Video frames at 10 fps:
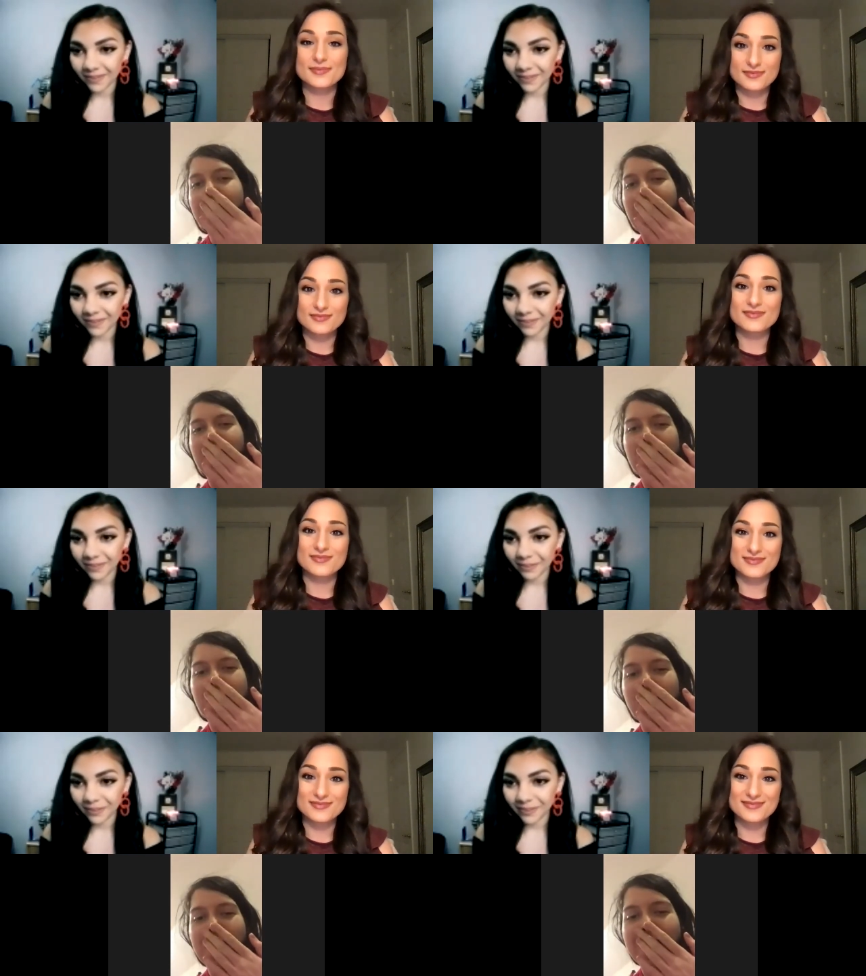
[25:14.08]
Speaker 1: sounds
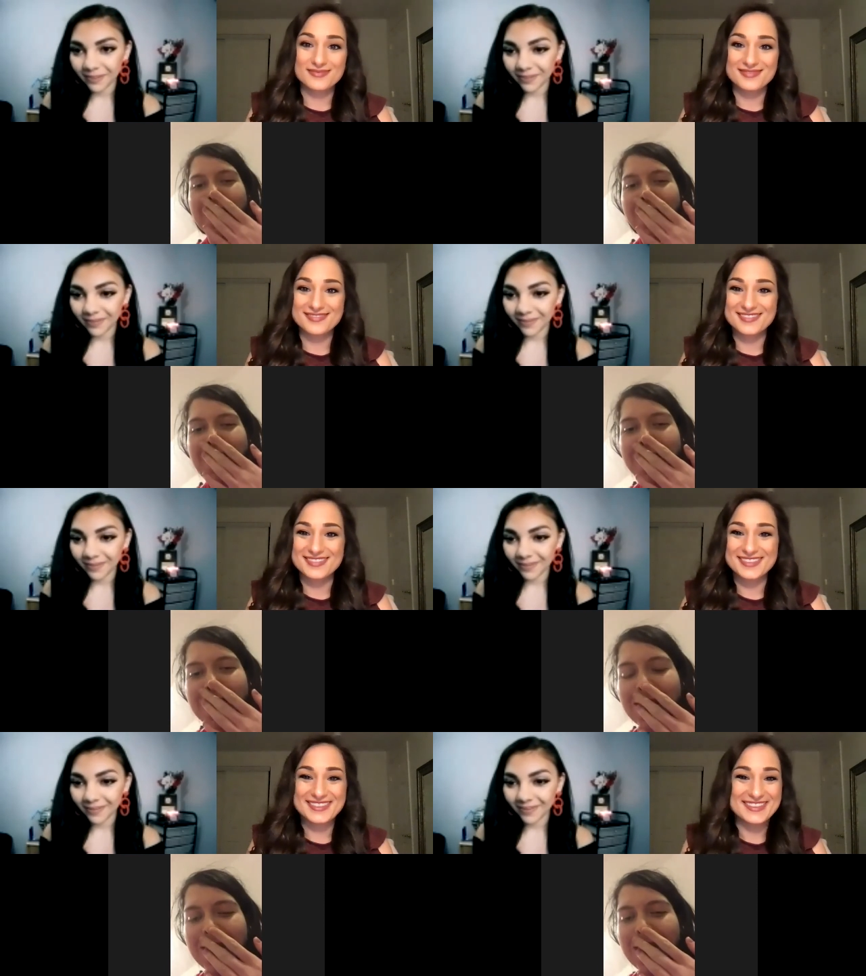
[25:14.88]
weird.
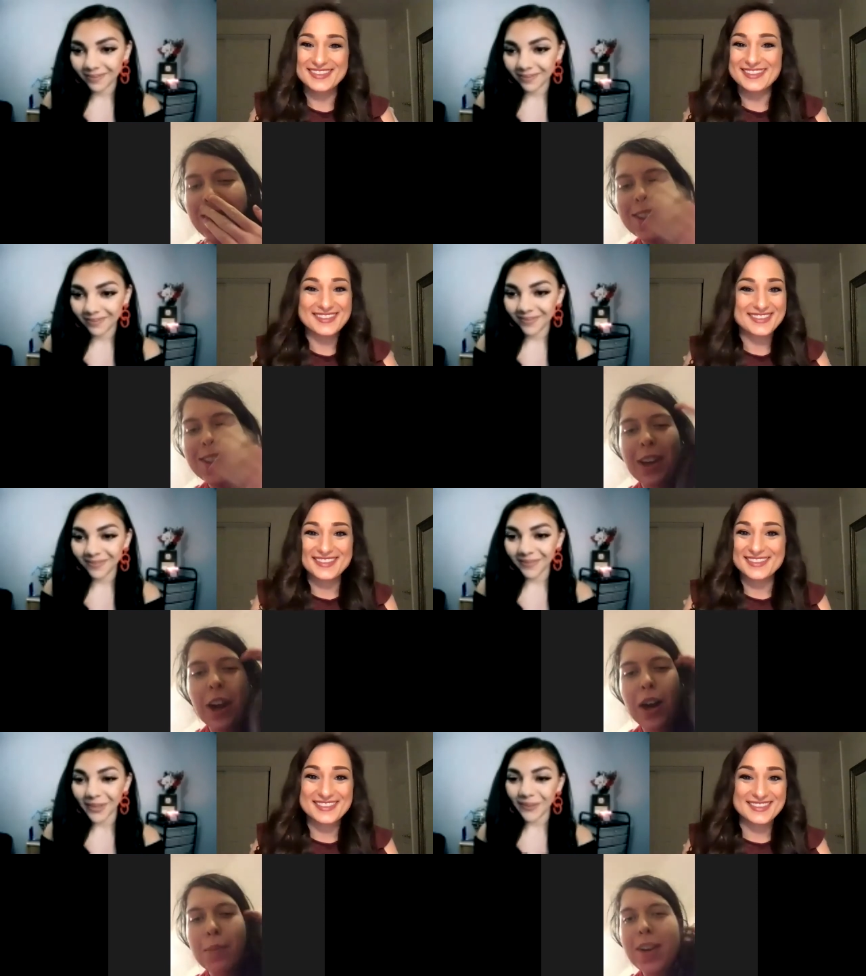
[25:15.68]
It's
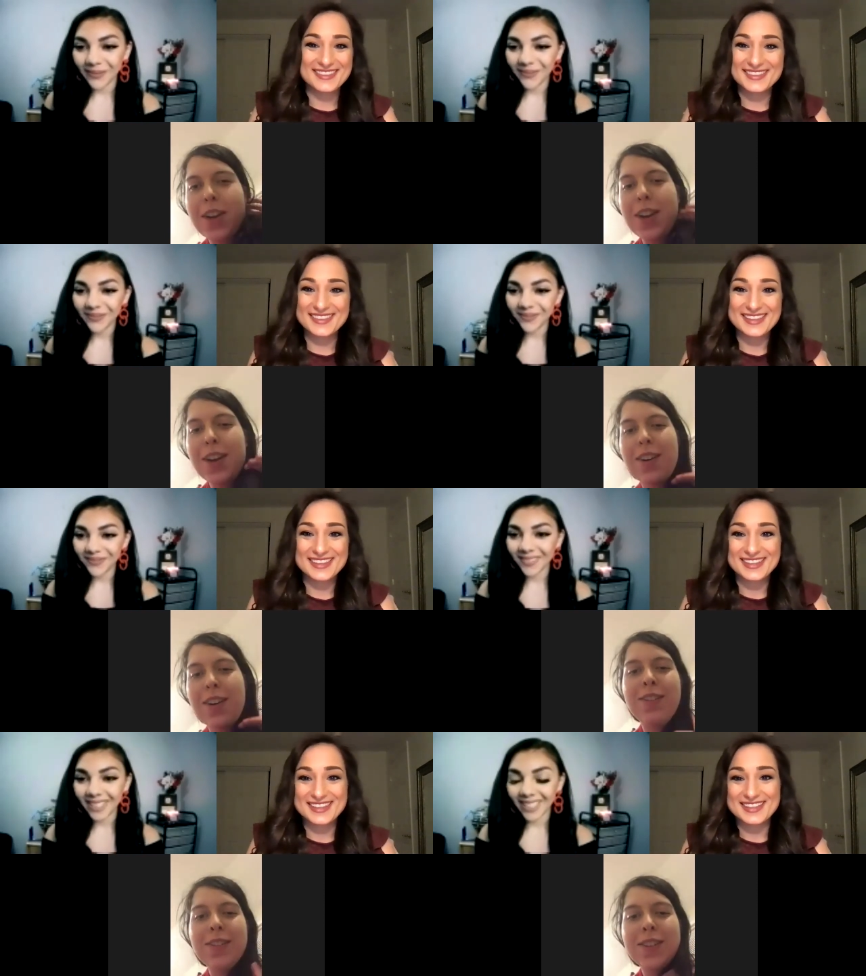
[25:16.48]
common, you
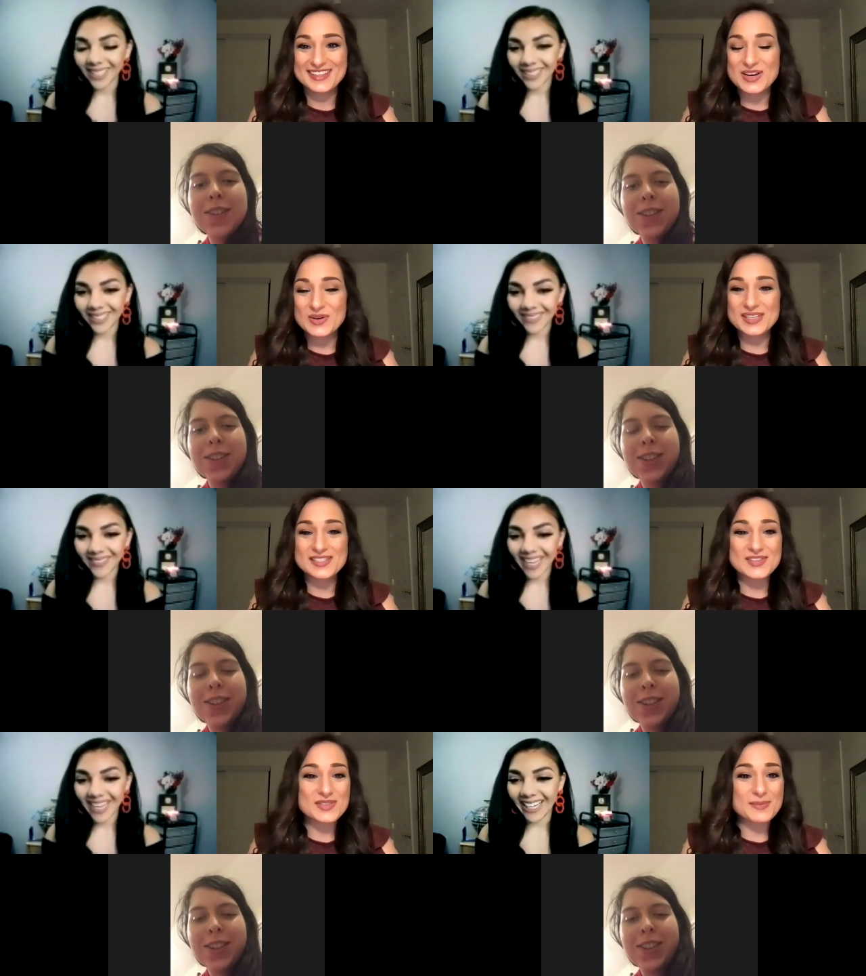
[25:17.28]
know.
Speaker 2: No, these
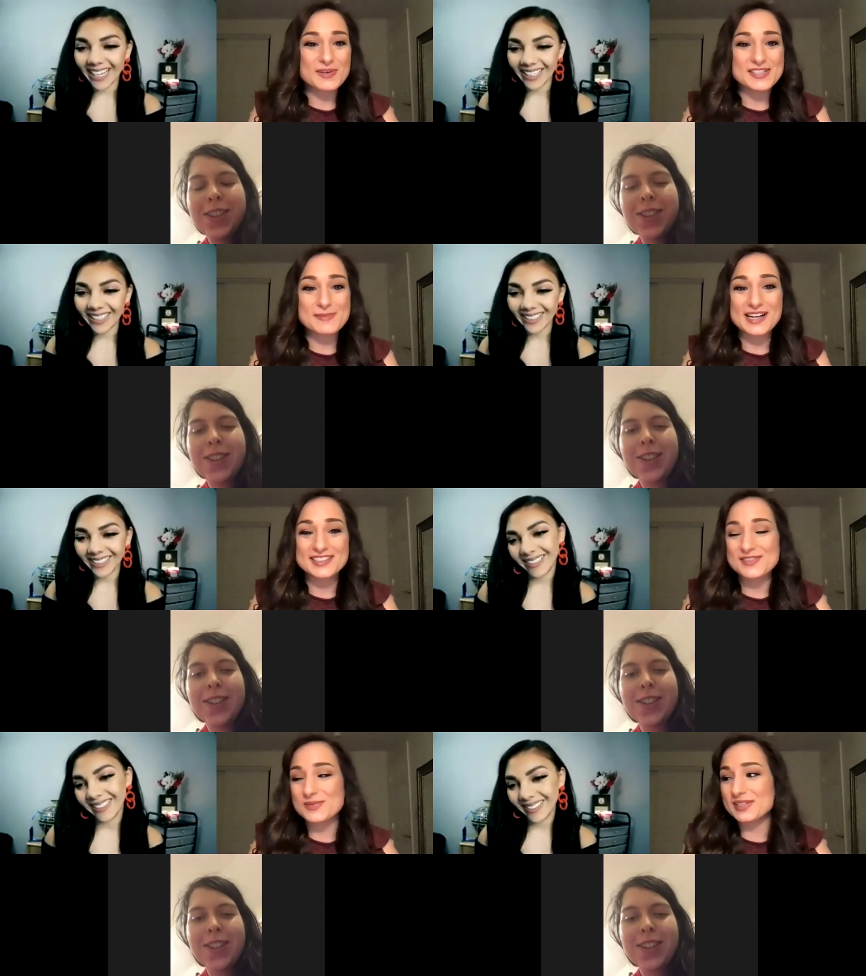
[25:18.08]
right. the
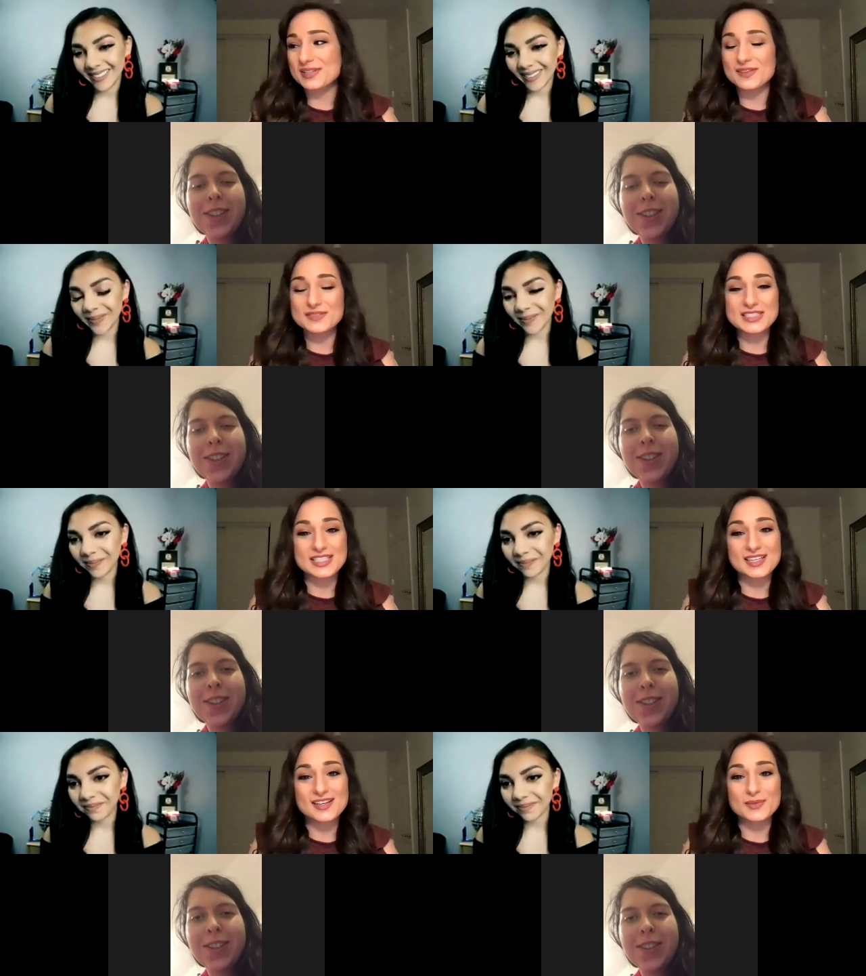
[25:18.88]
perspectives we love to
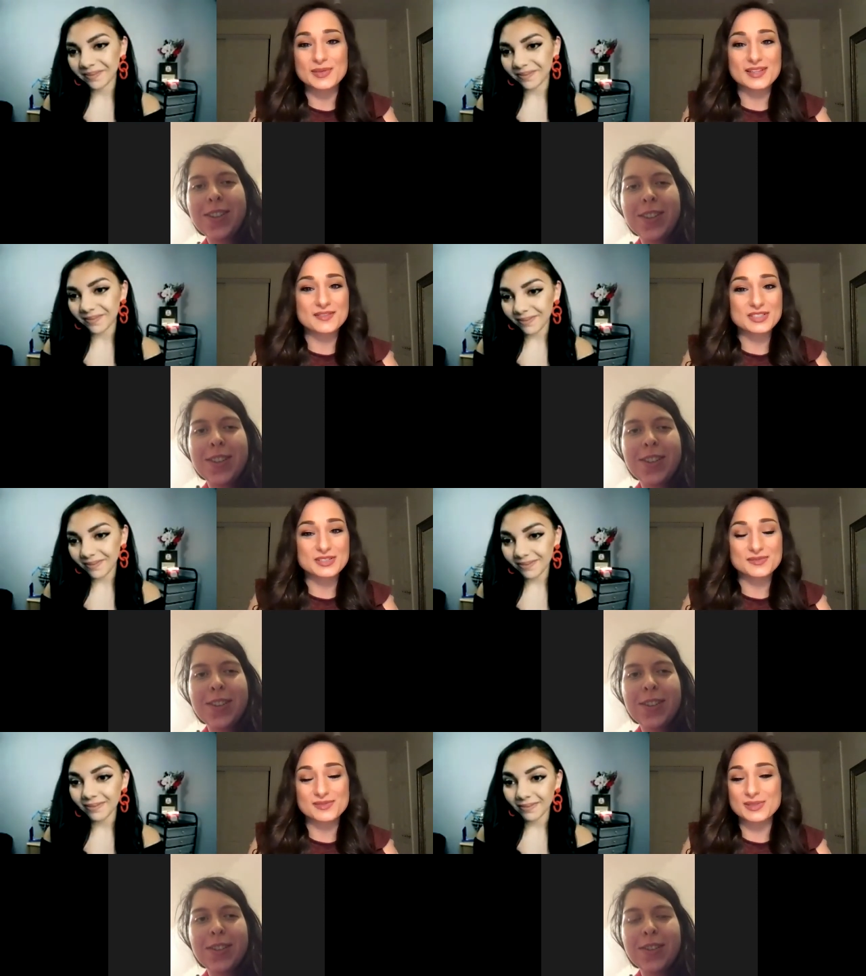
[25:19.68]
hear. We love
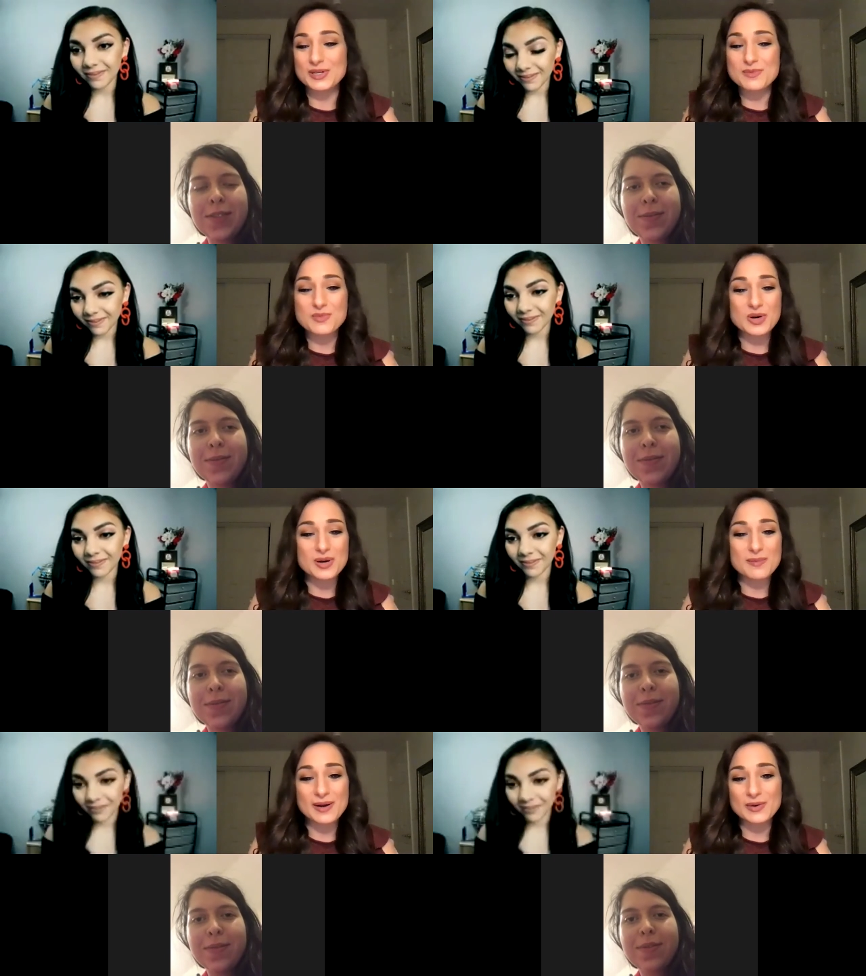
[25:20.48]
to learn more
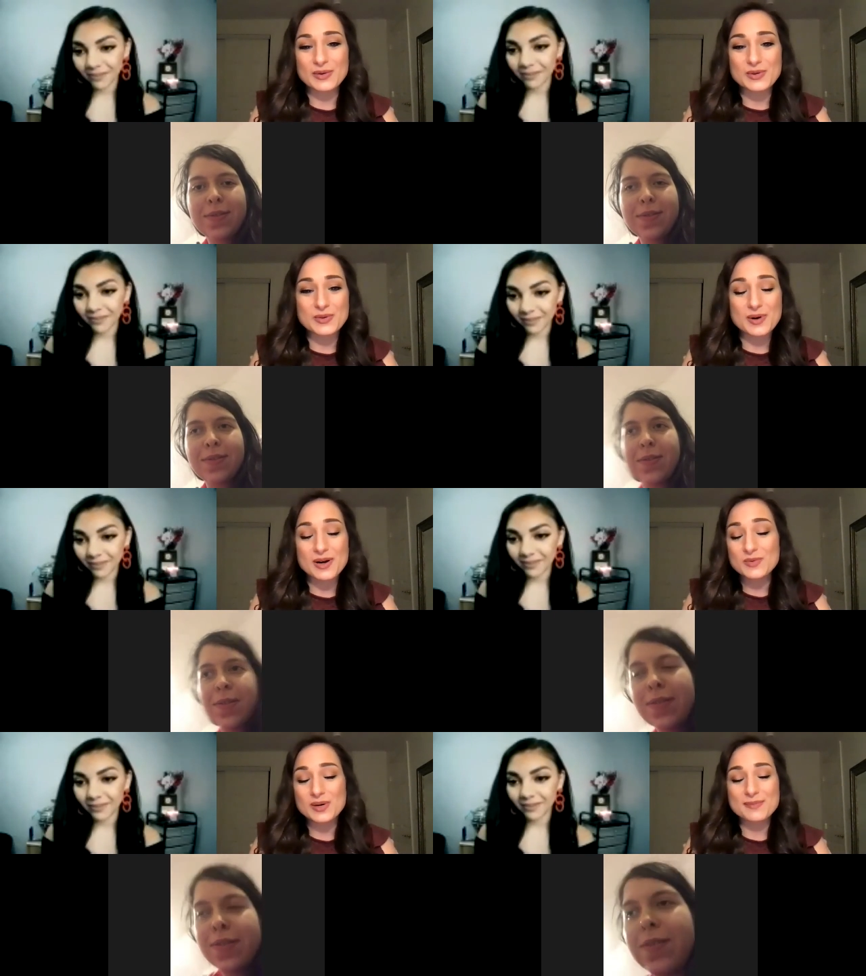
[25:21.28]
about who you are
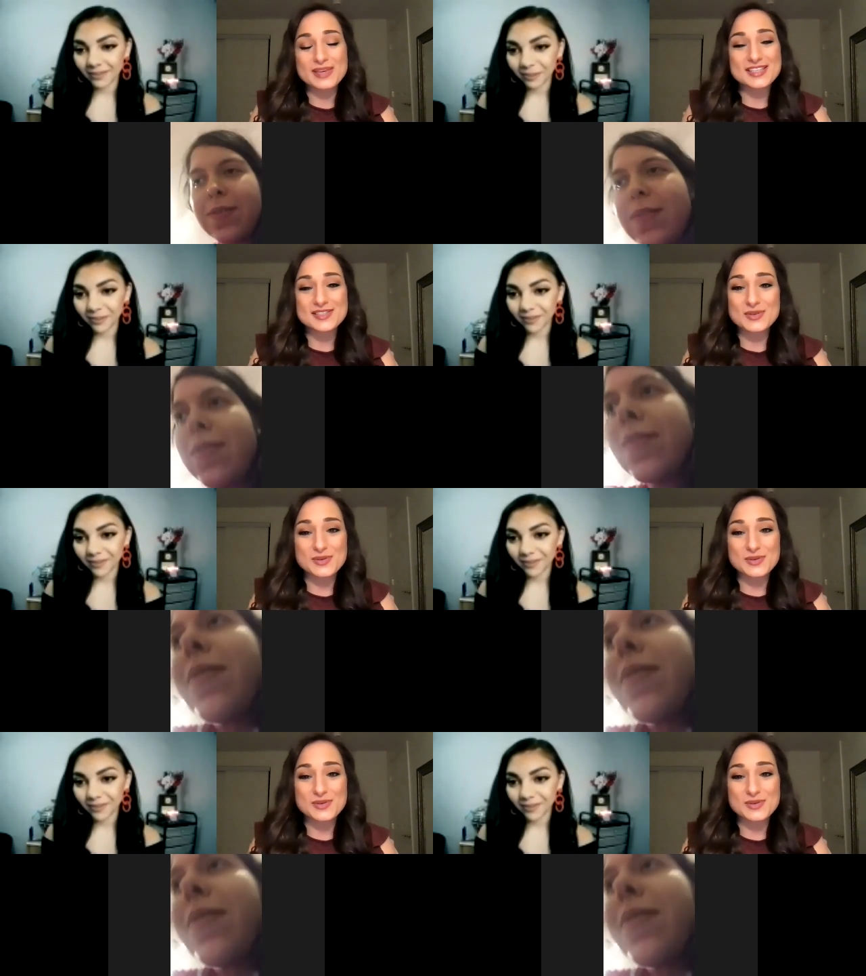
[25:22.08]
and what makes you